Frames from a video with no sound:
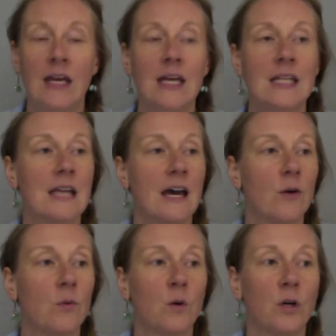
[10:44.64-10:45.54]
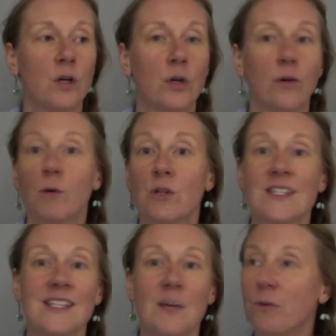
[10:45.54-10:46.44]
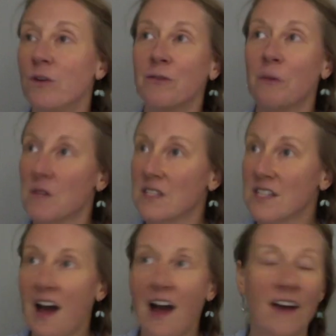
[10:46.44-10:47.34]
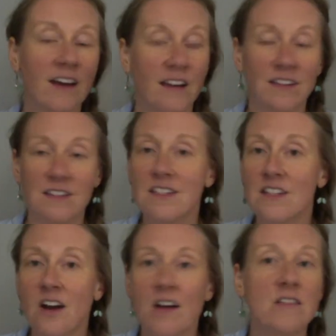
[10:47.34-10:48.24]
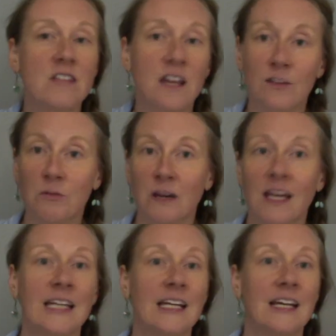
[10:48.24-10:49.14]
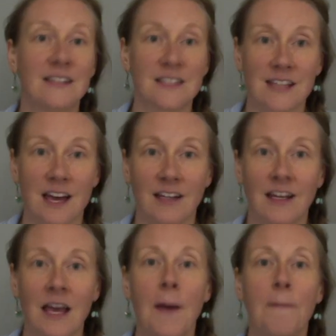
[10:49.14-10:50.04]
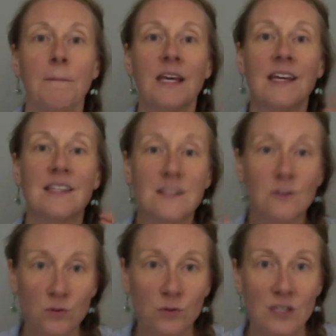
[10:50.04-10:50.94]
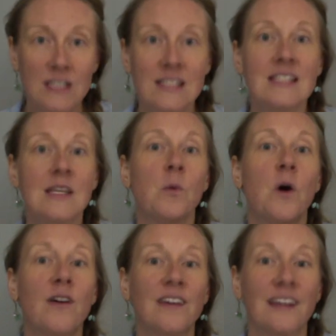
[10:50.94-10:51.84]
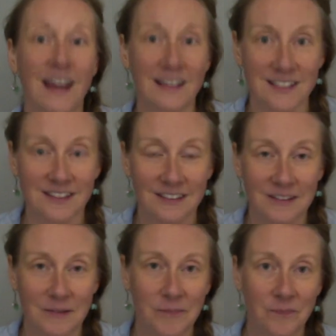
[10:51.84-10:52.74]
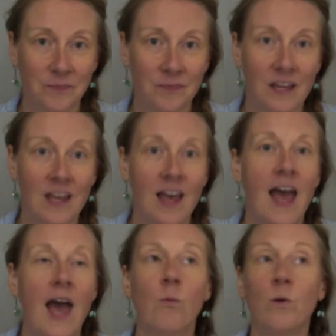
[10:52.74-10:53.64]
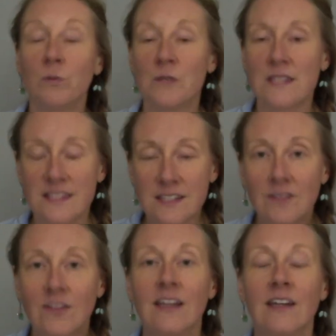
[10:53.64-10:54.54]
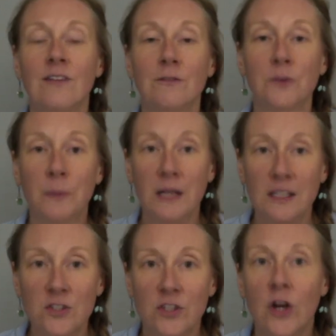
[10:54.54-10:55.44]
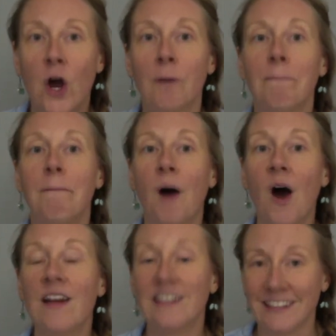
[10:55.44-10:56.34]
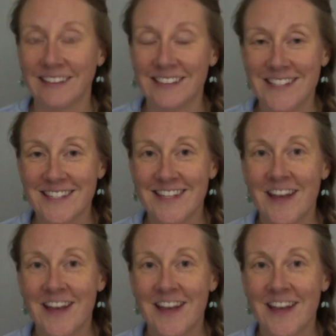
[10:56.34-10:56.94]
that were, were separate from the sky and the stars and the rain and the sun. Because the truth is, is that we're all connected. And we're receiving information, our bodies